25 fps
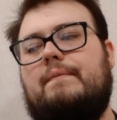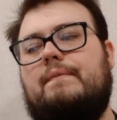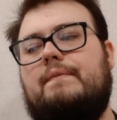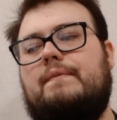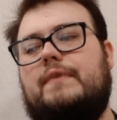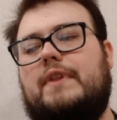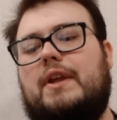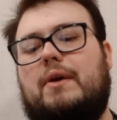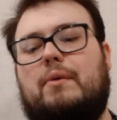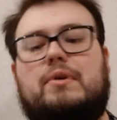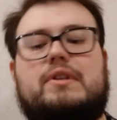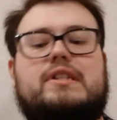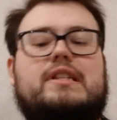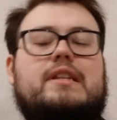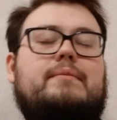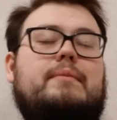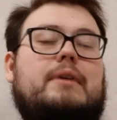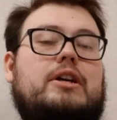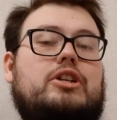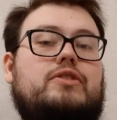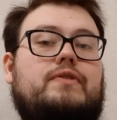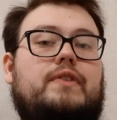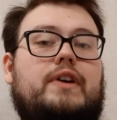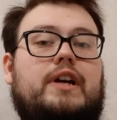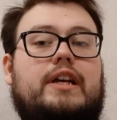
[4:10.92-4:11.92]
there wasn't
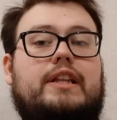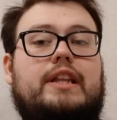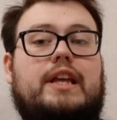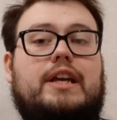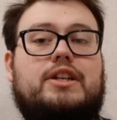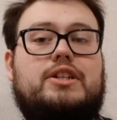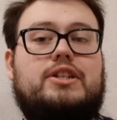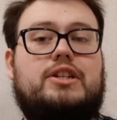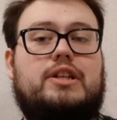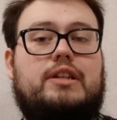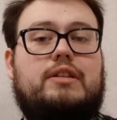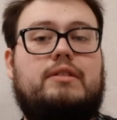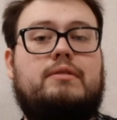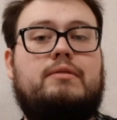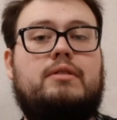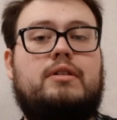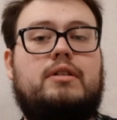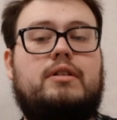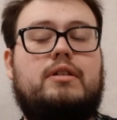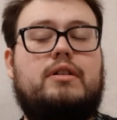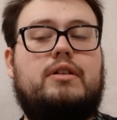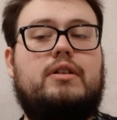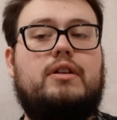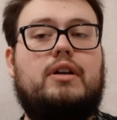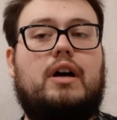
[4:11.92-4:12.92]
much of a connection,
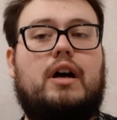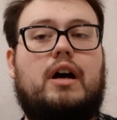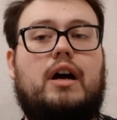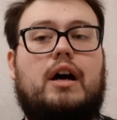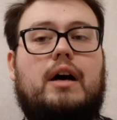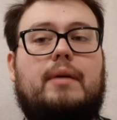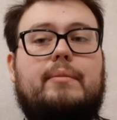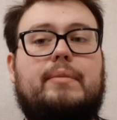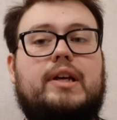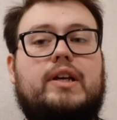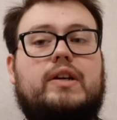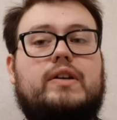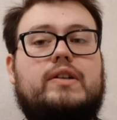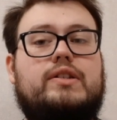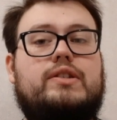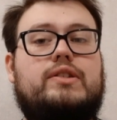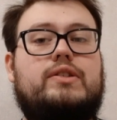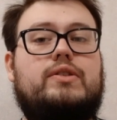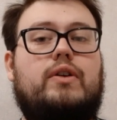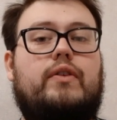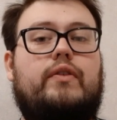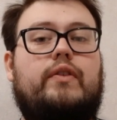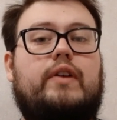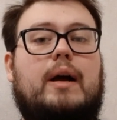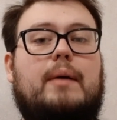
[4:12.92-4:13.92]
because
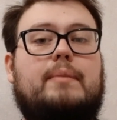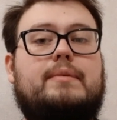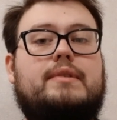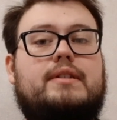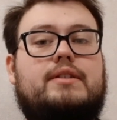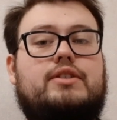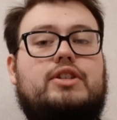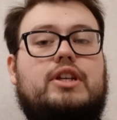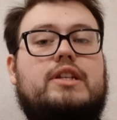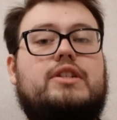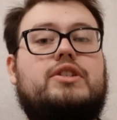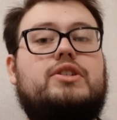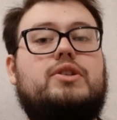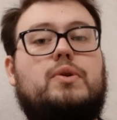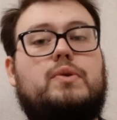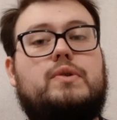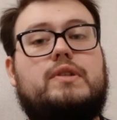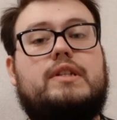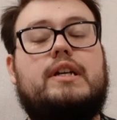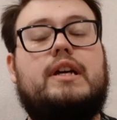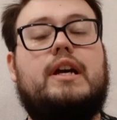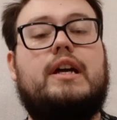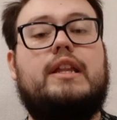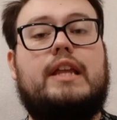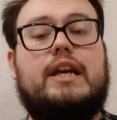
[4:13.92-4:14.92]
2 of Cups just shows
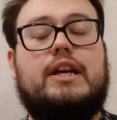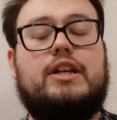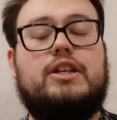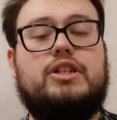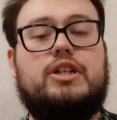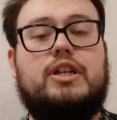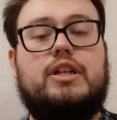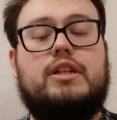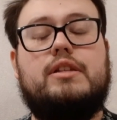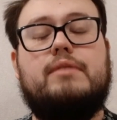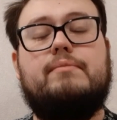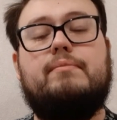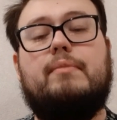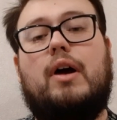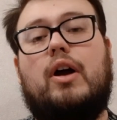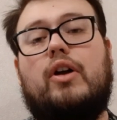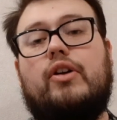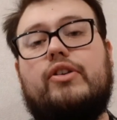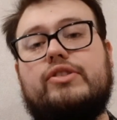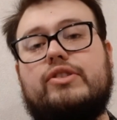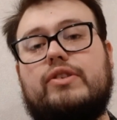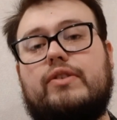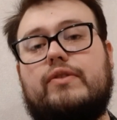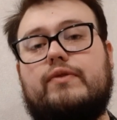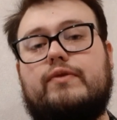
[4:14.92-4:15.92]
the connection
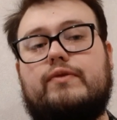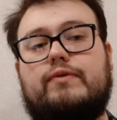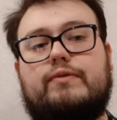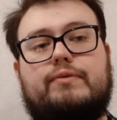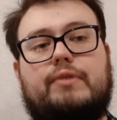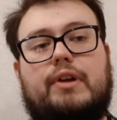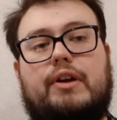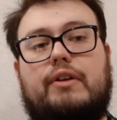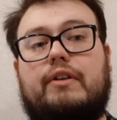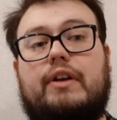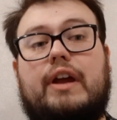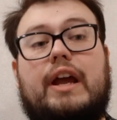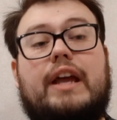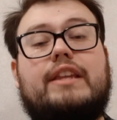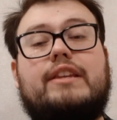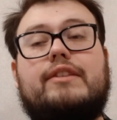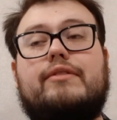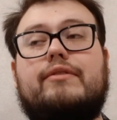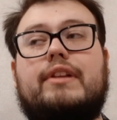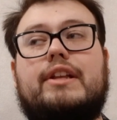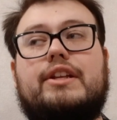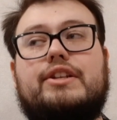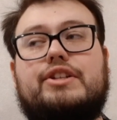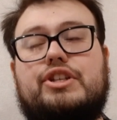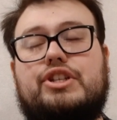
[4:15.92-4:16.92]
part of any
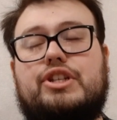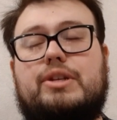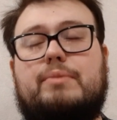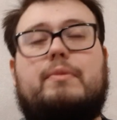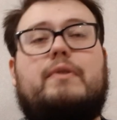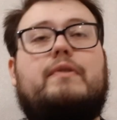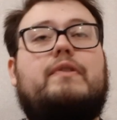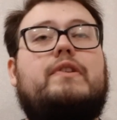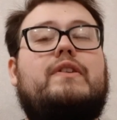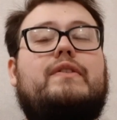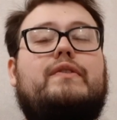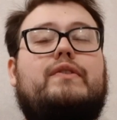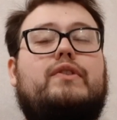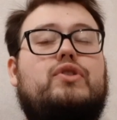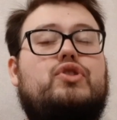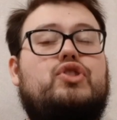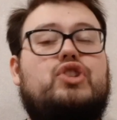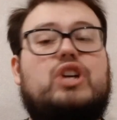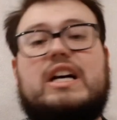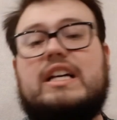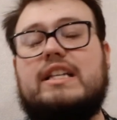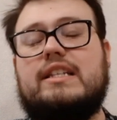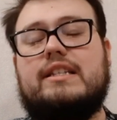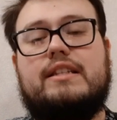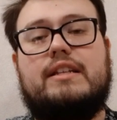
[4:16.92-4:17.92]
relationship. Even if you
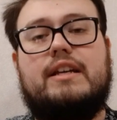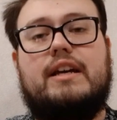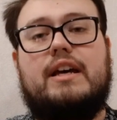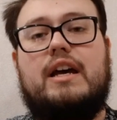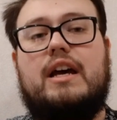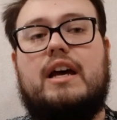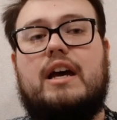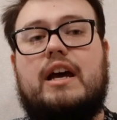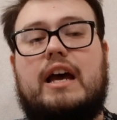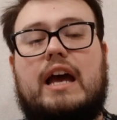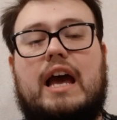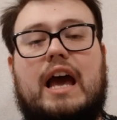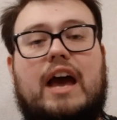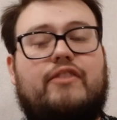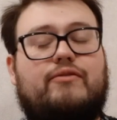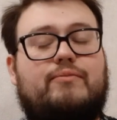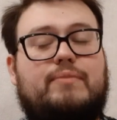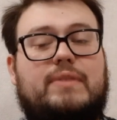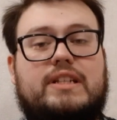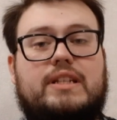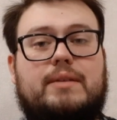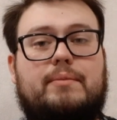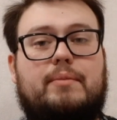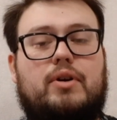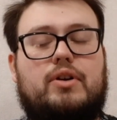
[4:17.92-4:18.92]
just have
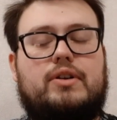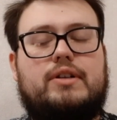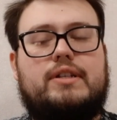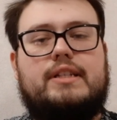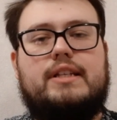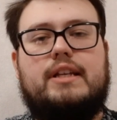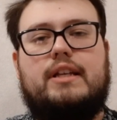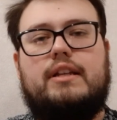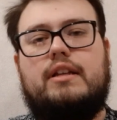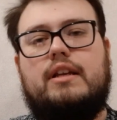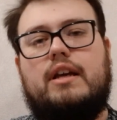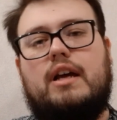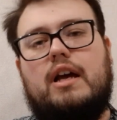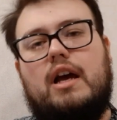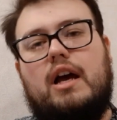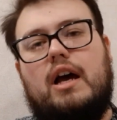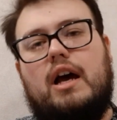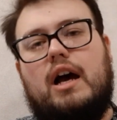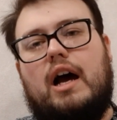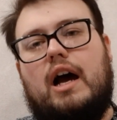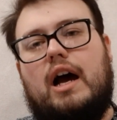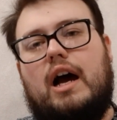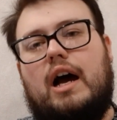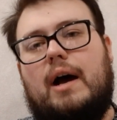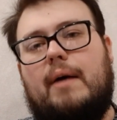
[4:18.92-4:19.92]
met a person,
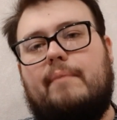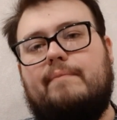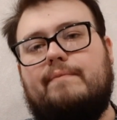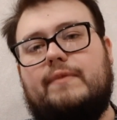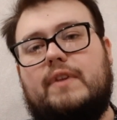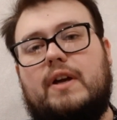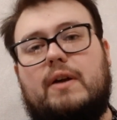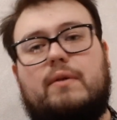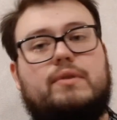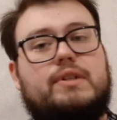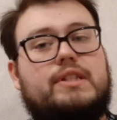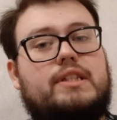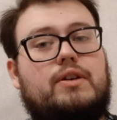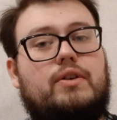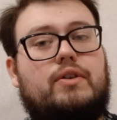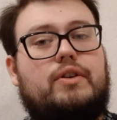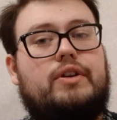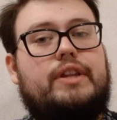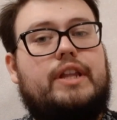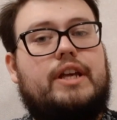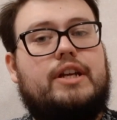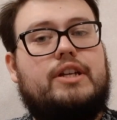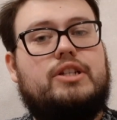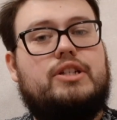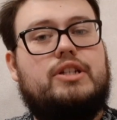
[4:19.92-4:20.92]
there was no
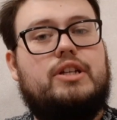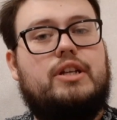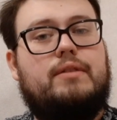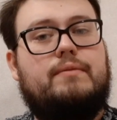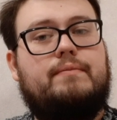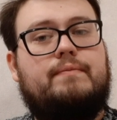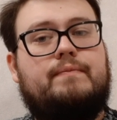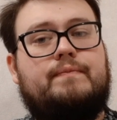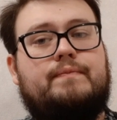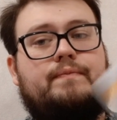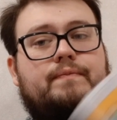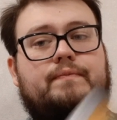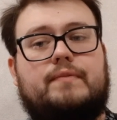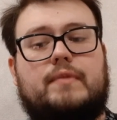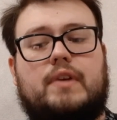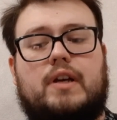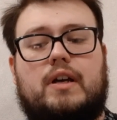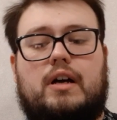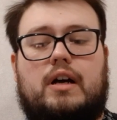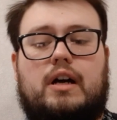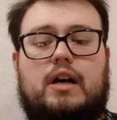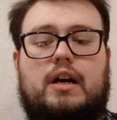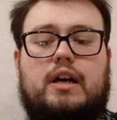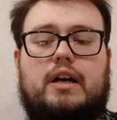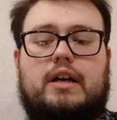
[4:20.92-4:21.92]
connection,
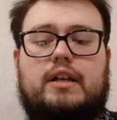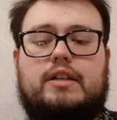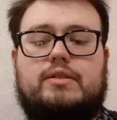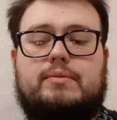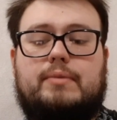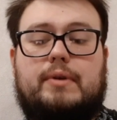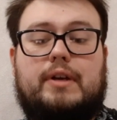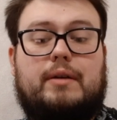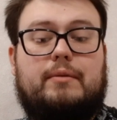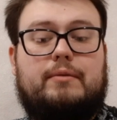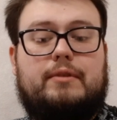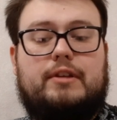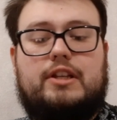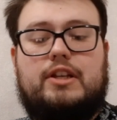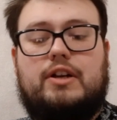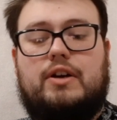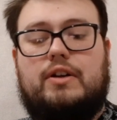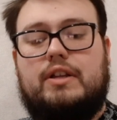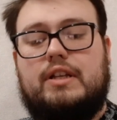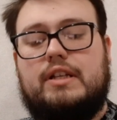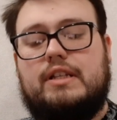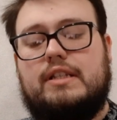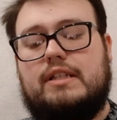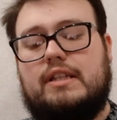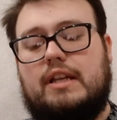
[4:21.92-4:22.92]
to be completely
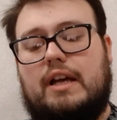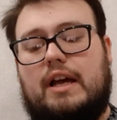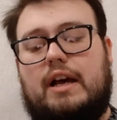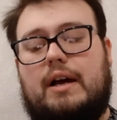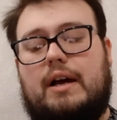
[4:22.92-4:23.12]
honest.